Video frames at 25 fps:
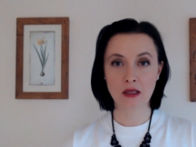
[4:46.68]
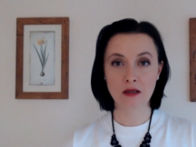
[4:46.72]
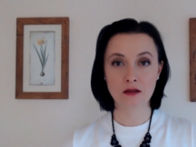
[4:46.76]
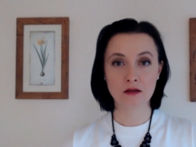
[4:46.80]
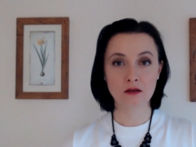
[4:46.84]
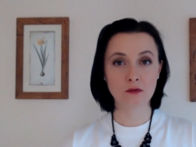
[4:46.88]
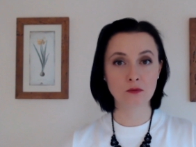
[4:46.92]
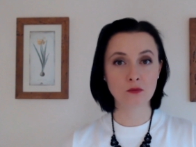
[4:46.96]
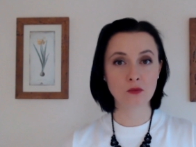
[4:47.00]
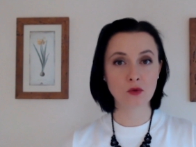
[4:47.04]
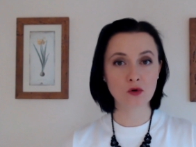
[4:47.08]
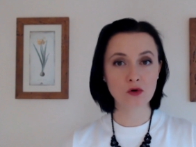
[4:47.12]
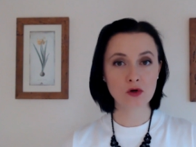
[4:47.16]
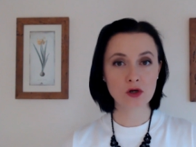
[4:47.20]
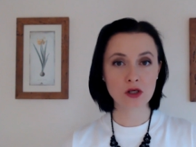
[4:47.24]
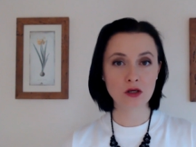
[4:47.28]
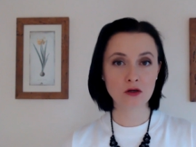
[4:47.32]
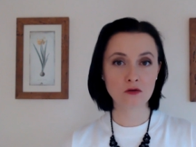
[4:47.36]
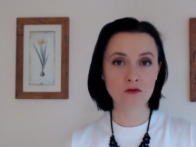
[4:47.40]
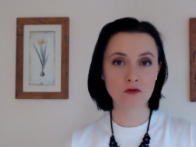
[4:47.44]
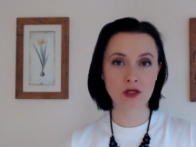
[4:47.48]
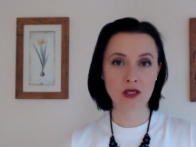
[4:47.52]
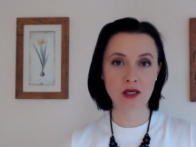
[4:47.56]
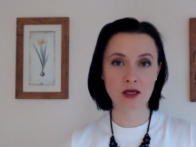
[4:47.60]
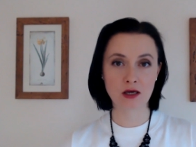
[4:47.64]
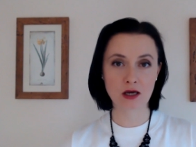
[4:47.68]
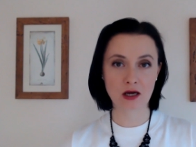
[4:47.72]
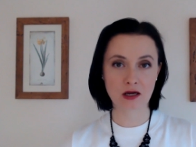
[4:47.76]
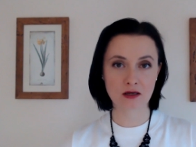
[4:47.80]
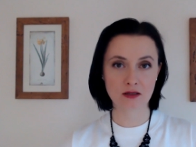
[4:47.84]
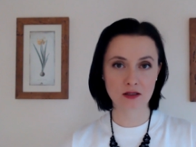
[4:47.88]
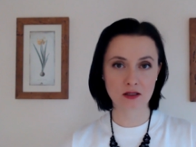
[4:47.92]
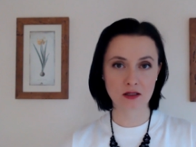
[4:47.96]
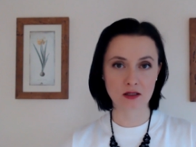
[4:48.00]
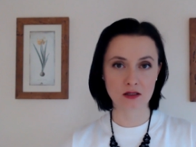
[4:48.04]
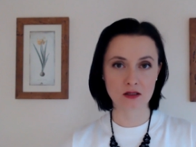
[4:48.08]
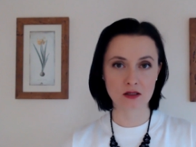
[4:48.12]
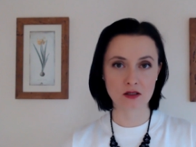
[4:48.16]
The more unique
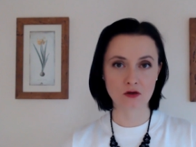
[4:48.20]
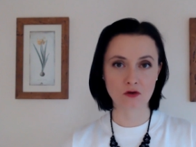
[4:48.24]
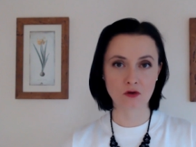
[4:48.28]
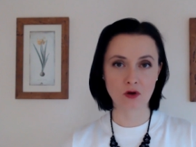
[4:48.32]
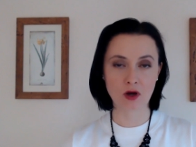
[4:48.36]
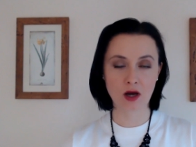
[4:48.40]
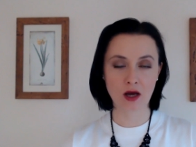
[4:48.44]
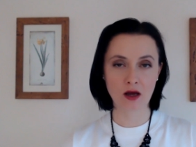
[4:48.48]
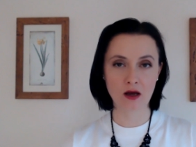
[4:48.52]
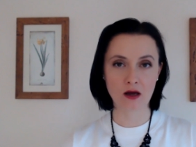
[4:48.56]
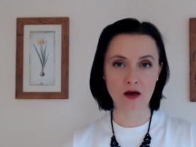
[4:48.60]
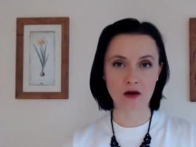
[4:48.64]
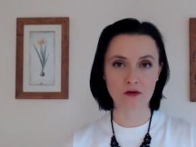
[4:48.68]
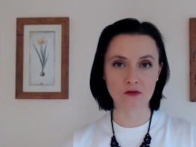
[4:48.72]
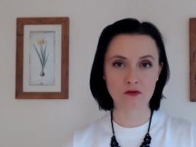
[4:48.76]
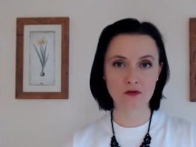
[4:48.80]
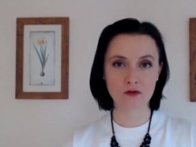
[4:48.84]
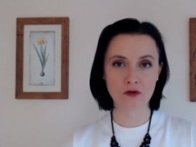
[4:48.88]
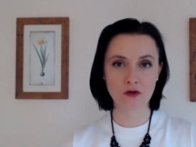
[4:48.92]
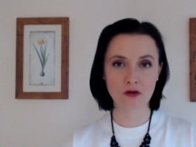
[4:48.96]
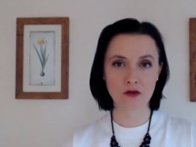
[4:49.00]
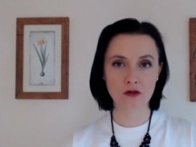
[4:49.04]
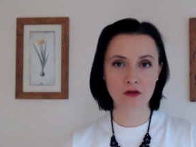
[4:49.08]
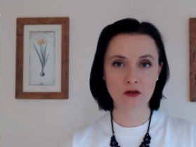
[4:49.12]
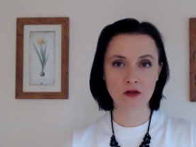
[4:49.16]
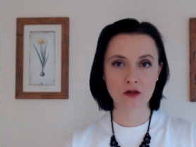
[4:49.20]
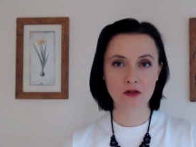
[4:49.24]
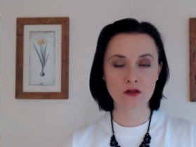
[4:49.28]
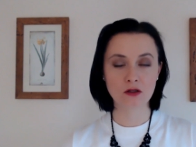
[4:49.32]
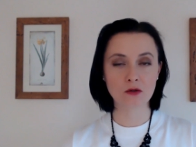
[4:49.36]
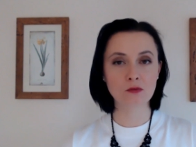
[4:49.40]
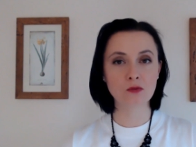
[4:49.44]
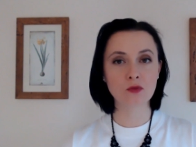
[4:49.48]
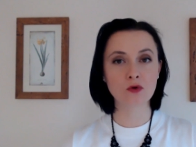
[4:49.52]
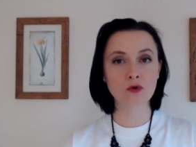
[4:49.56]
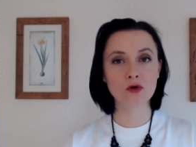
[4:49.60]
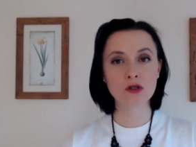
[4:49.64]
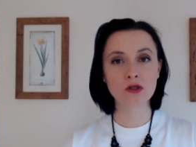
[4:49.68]
assets you have, the
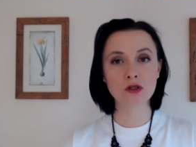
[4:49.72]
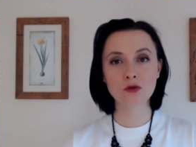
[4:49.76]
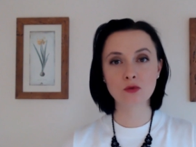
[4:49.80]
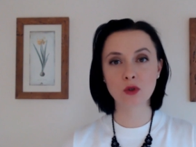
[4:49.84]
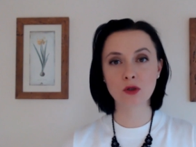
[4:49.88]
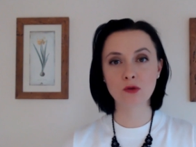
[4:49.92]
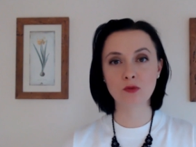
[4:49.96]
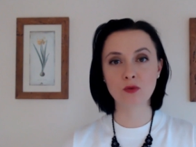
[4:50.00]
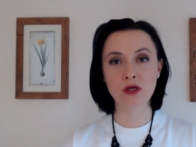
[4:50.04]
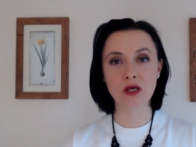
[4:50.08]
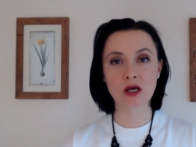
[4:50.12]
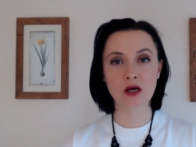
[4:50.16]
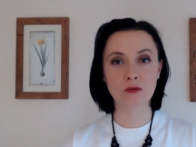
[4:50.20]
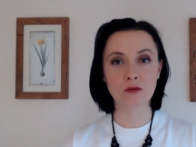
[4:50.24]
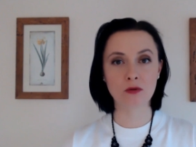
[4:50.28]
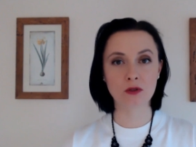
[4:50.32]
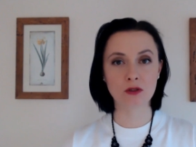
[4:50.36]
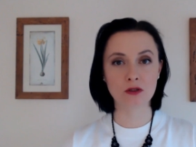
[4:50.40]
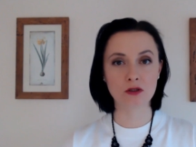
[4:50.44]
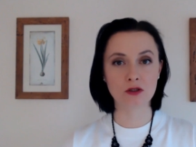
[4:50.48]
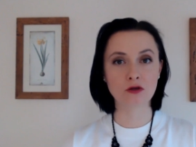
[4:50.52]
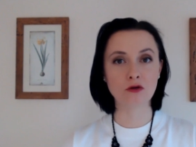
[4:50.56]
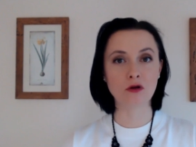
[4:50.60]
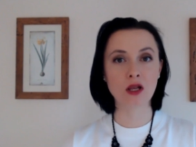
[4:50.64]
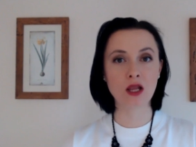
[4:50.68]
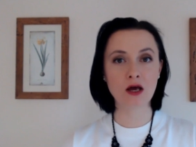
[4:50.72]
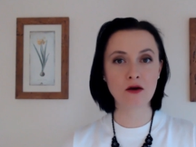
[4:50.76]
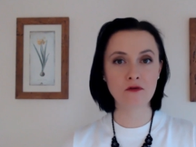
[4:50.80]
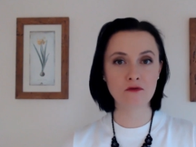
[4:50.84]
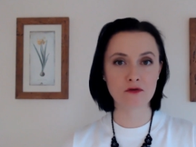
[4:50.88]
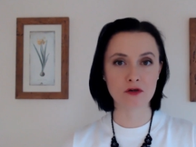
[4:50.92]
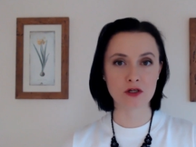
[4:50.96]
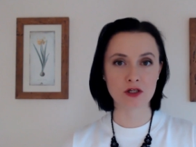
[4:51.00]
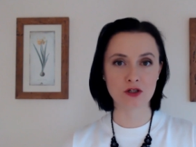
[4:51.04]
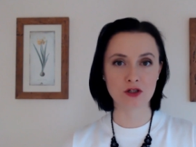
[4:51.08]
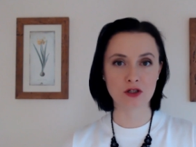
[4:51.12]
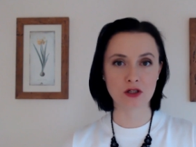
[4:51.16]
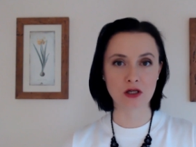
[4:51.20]
more you will be able to
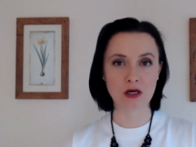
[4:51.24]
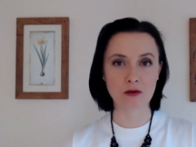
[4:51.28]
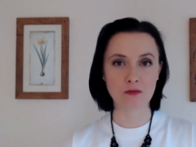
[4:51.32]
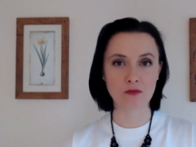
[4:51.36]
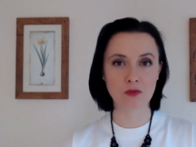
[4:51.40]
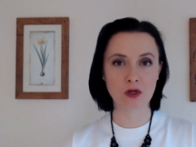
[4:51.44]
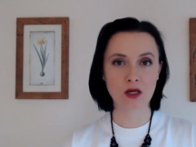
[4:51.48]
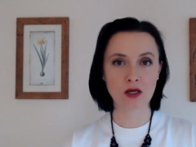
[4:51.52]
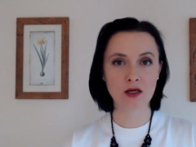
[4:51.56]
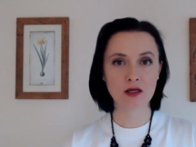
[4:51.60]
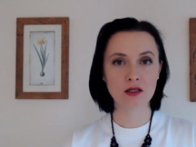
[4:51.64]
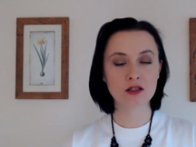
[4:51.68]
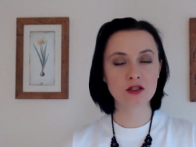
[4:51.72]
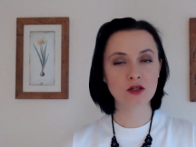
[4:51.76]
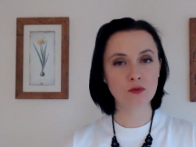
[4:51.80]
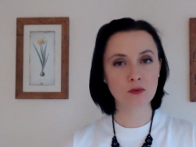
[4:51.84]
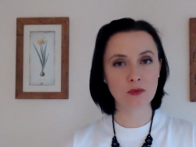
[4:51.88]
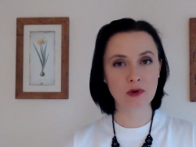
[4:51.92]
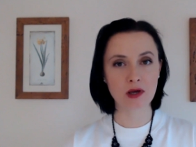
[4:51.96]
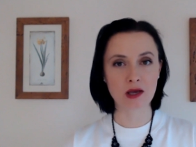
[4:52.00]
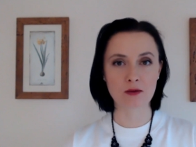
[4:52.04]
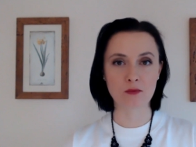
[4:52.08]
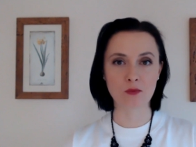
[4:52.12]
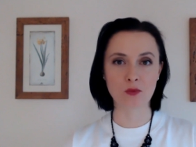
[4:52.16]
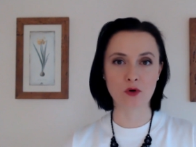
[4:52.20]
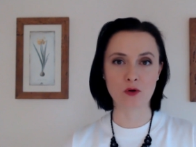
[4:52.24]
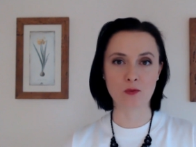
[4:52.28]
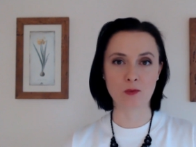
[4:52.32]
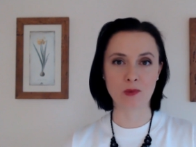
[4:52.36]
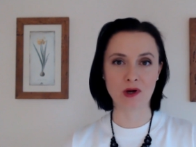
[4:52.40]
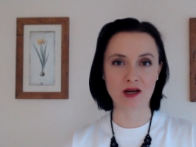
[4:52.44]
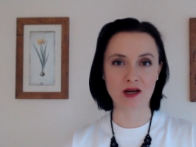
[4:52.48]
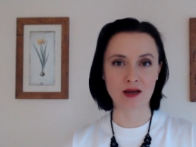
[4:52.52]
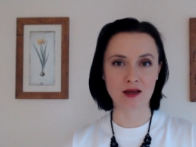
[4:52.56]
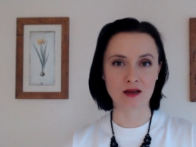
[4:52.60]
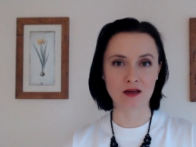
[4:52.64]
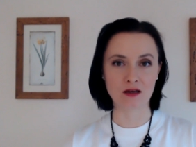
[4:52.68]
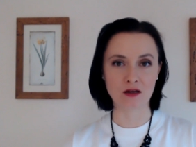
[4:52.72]
leverage them to make more
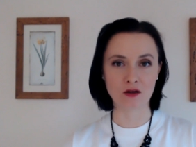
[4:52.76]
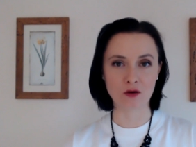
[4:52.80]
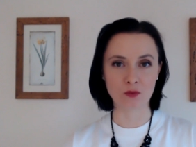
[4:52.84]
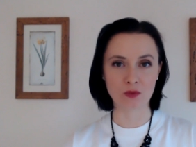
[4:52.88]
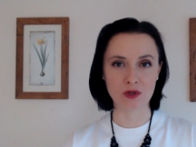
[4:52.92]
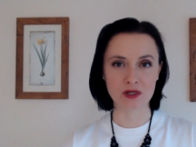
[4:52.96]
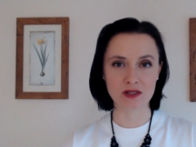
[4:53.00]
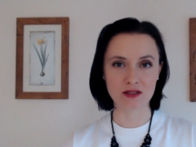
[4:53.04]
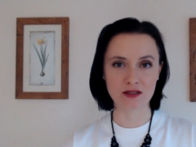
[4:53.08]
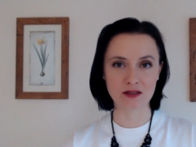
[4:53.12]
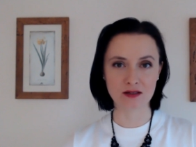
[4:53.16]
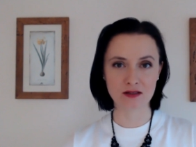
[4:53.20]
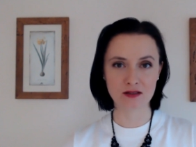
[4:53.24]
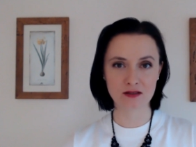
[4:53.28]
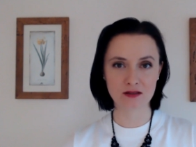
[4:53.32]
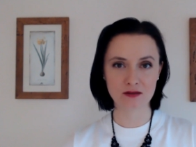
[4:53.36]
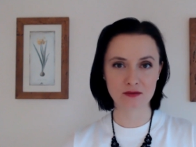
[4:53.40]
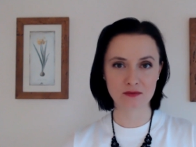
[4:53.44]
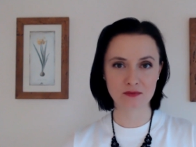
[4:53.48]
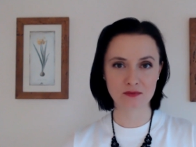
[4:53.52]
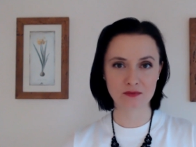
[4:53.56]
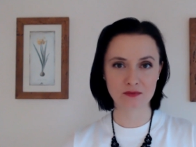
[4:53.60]
money in your business.